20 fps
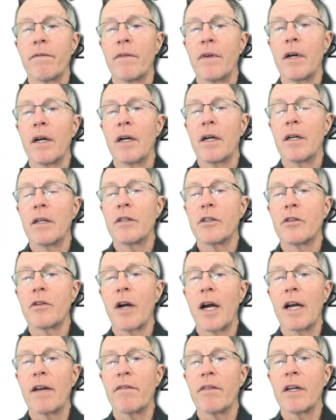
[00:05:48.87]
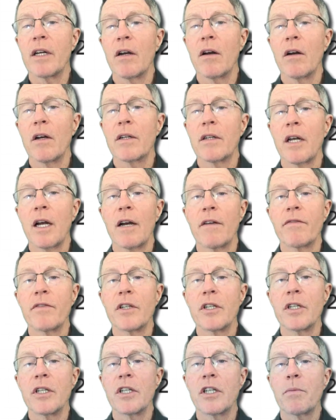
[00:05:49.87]
uh, driving
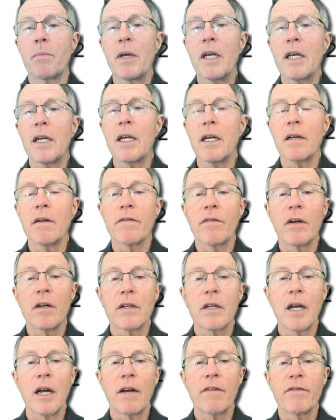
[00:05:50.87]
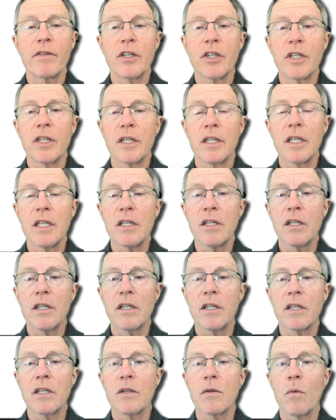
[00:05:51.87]
autophagy. Speaking of autophagy, this
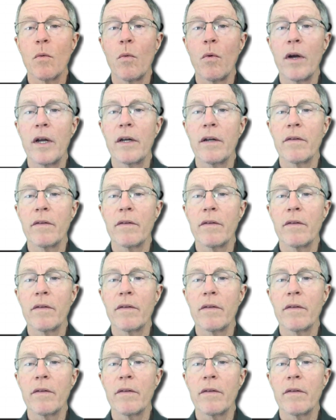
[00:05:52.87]
is one